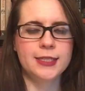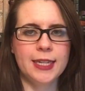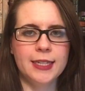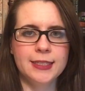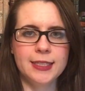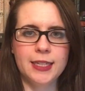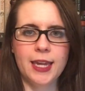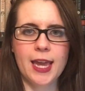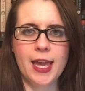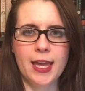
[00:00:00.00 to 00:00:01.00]
Daisy
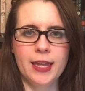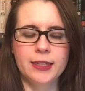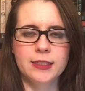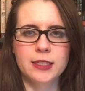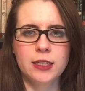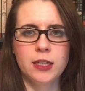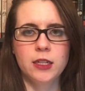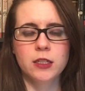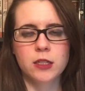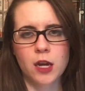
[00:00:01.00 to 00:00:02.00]
and
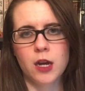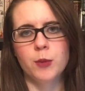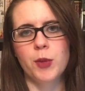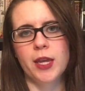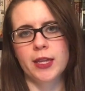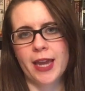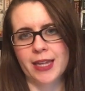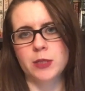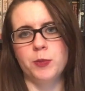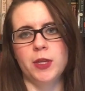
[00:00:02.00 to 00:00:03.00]
Tom and
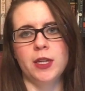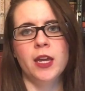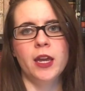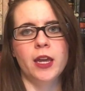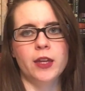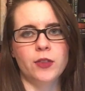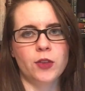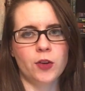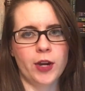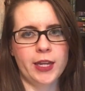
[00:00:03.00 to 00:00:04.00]
Gatsby in
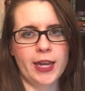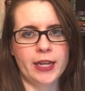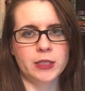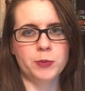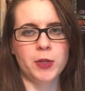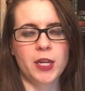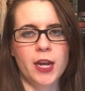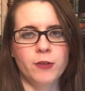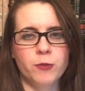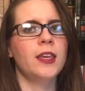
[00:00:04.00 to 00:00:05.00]
The Great
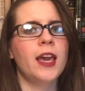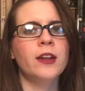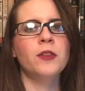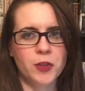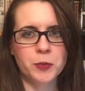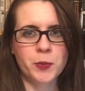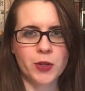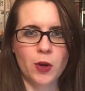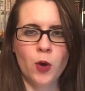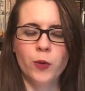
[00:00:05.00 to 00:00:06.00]
Gatsby. The end of this
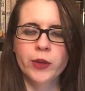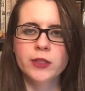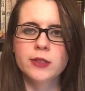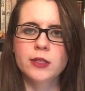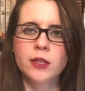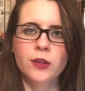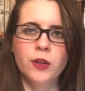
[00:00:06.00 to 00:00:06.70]
book always